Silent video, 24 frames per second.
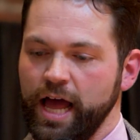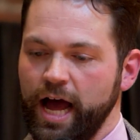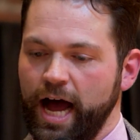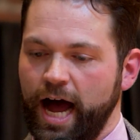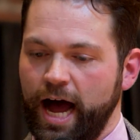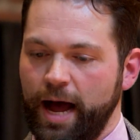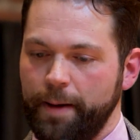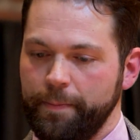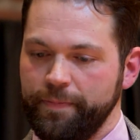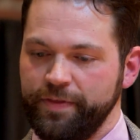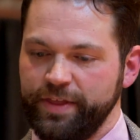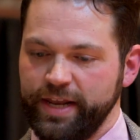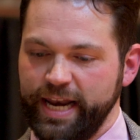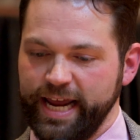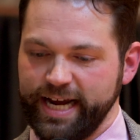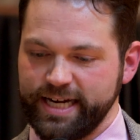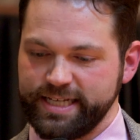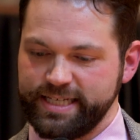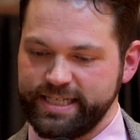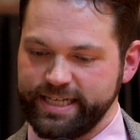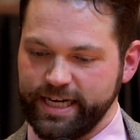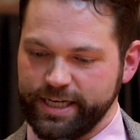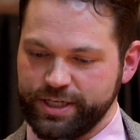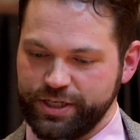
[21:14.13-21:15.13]
Um, the
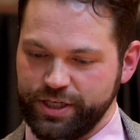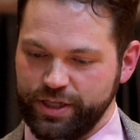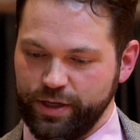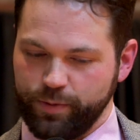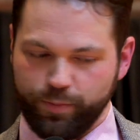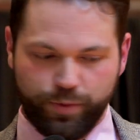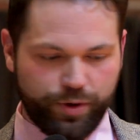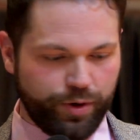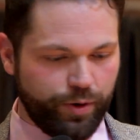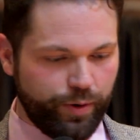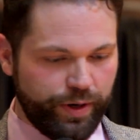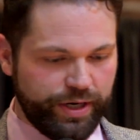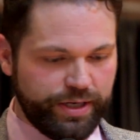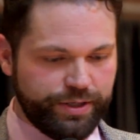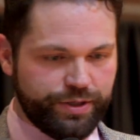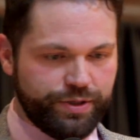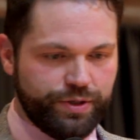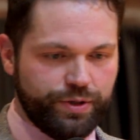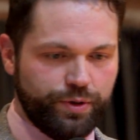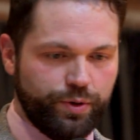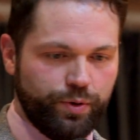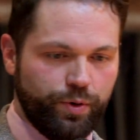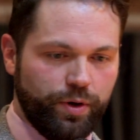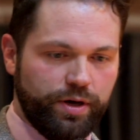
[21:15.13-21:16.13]
next section that we're going
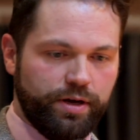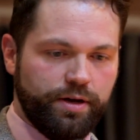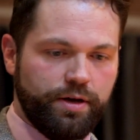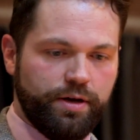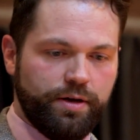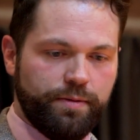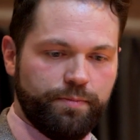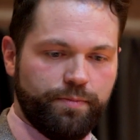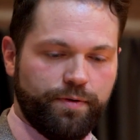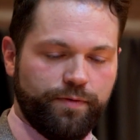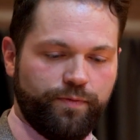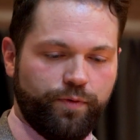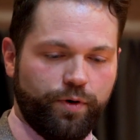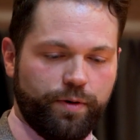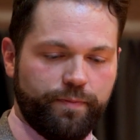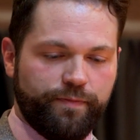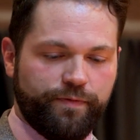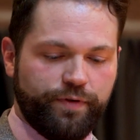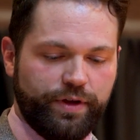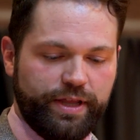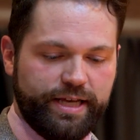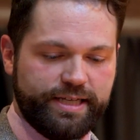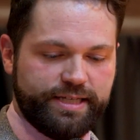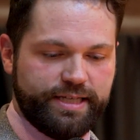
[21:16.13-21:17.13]
to perform
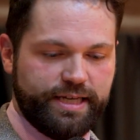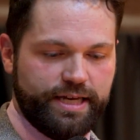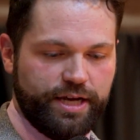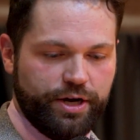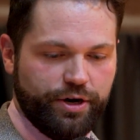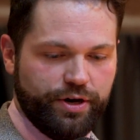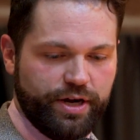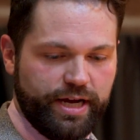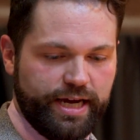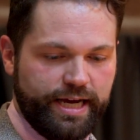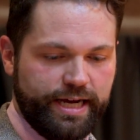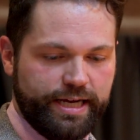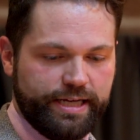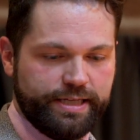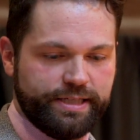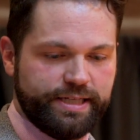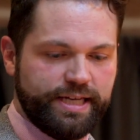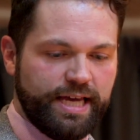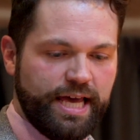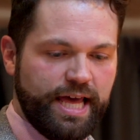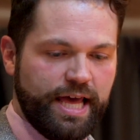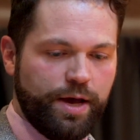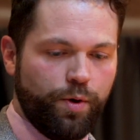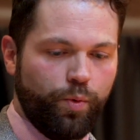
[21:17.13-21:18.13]
for this here
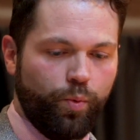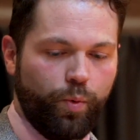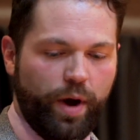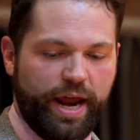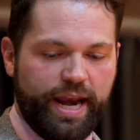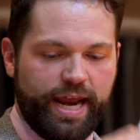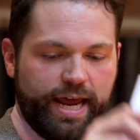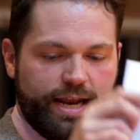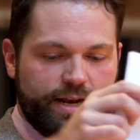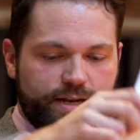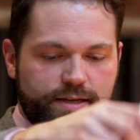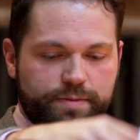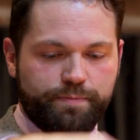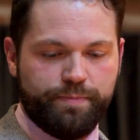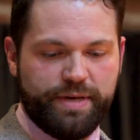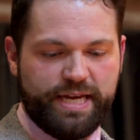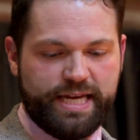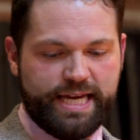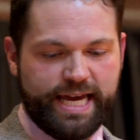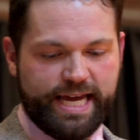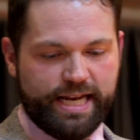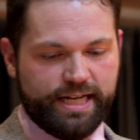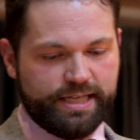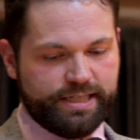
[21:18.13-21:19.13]
is when it
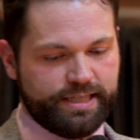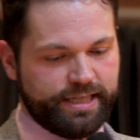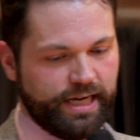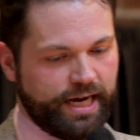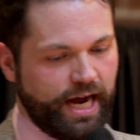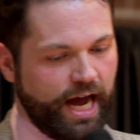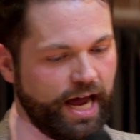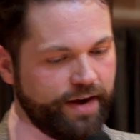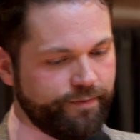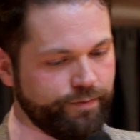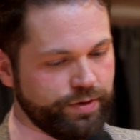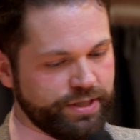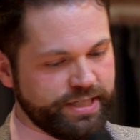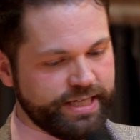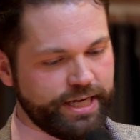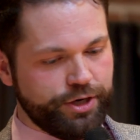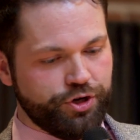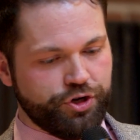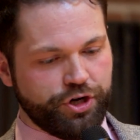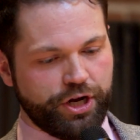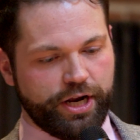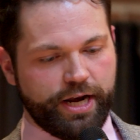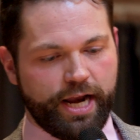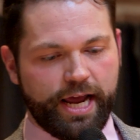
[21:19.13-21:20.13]
begins the
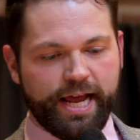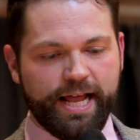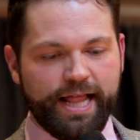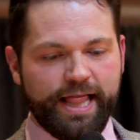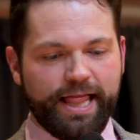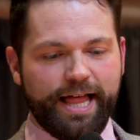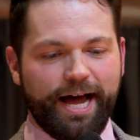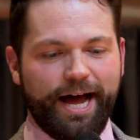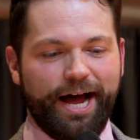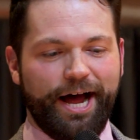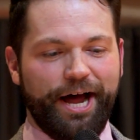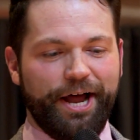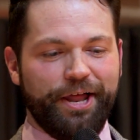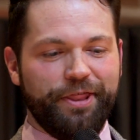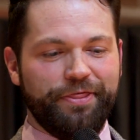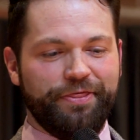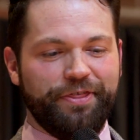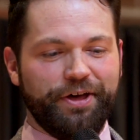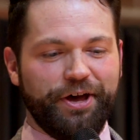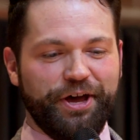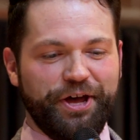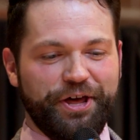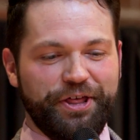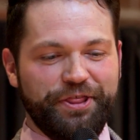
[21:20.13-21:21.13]
conversation, uh,
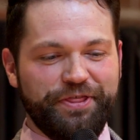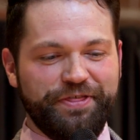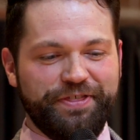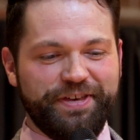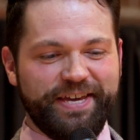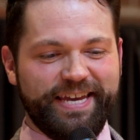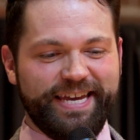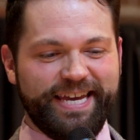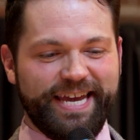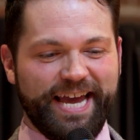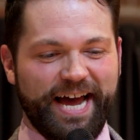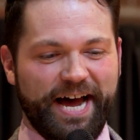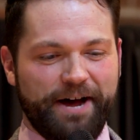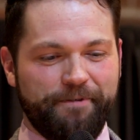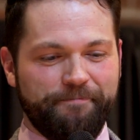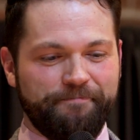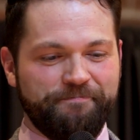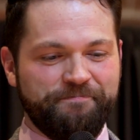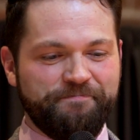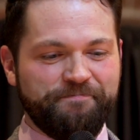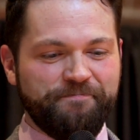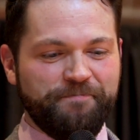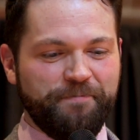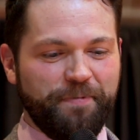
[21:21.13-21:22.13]
the the
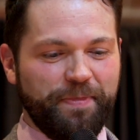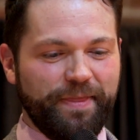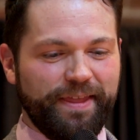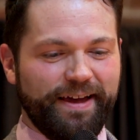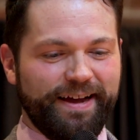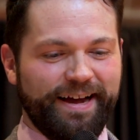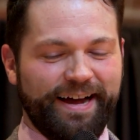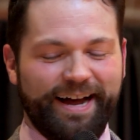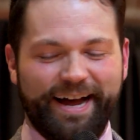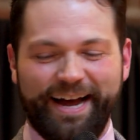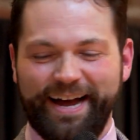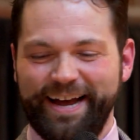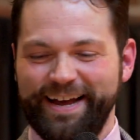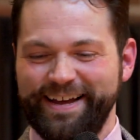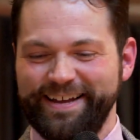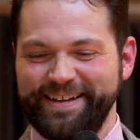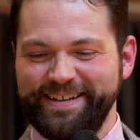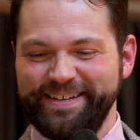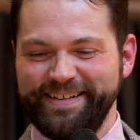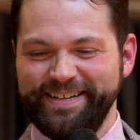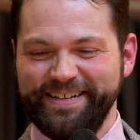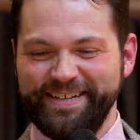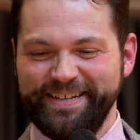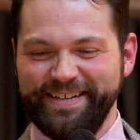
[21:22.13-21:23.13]
um, uh,
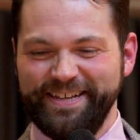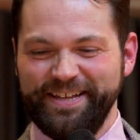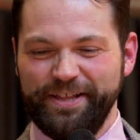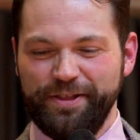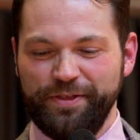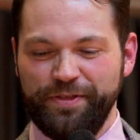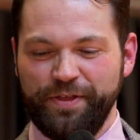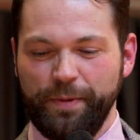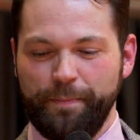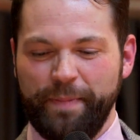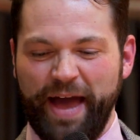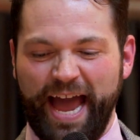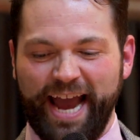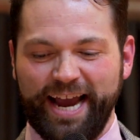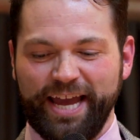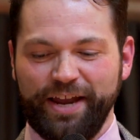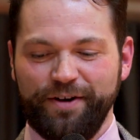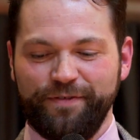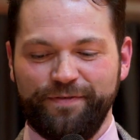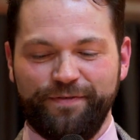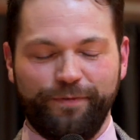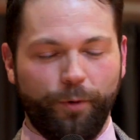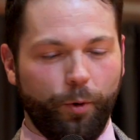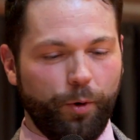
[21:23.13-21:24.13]
the back
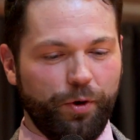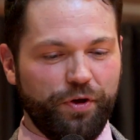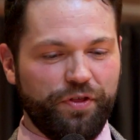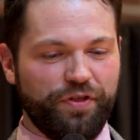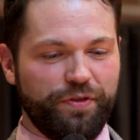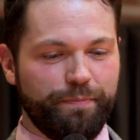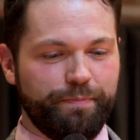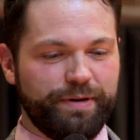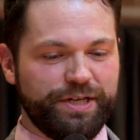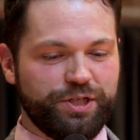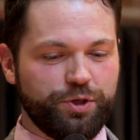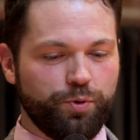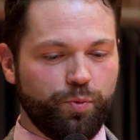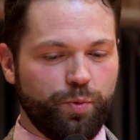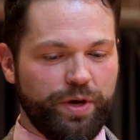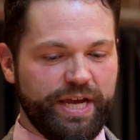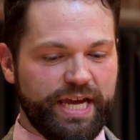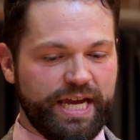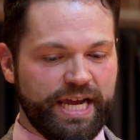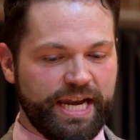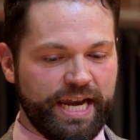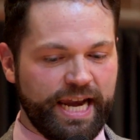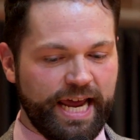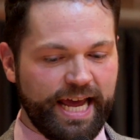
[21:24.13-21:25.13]
and forth
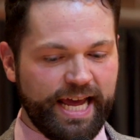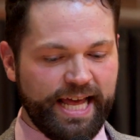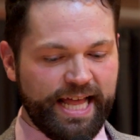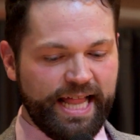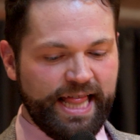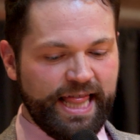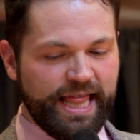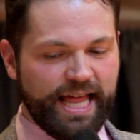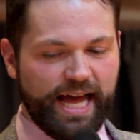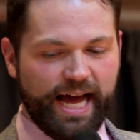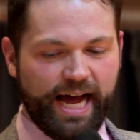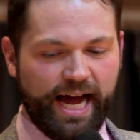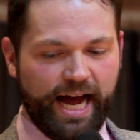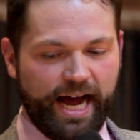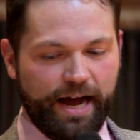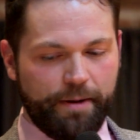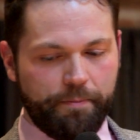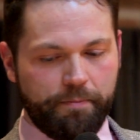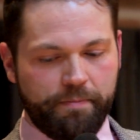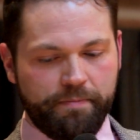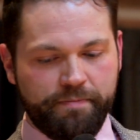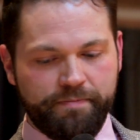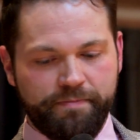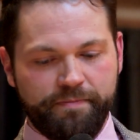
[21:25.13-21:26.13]
between
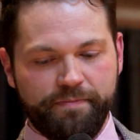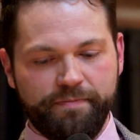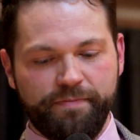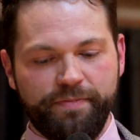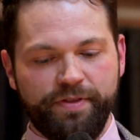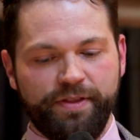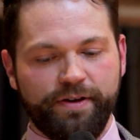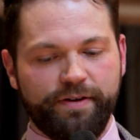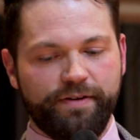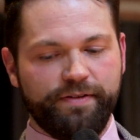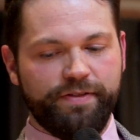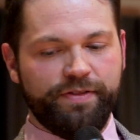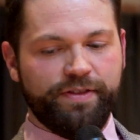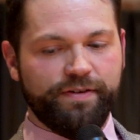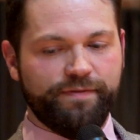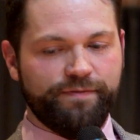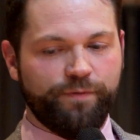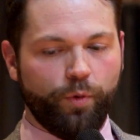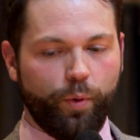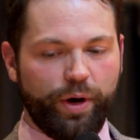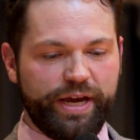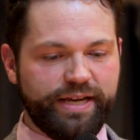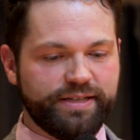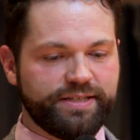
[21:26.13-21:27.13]
um, the the
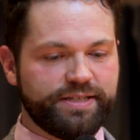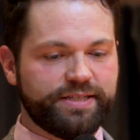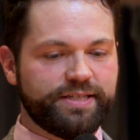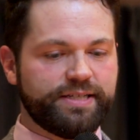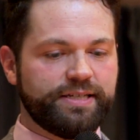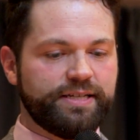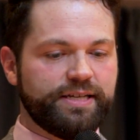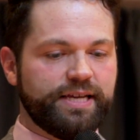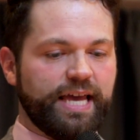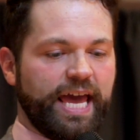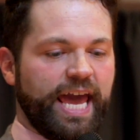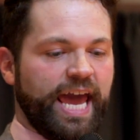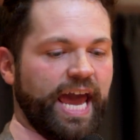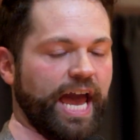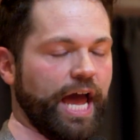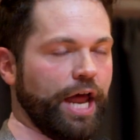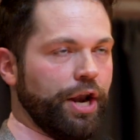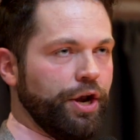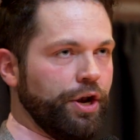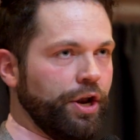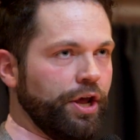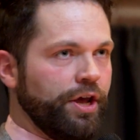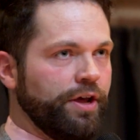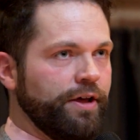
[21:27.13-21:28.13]
voice
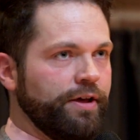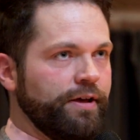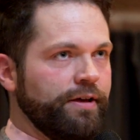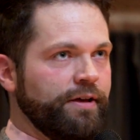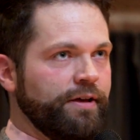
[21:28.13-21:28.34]
and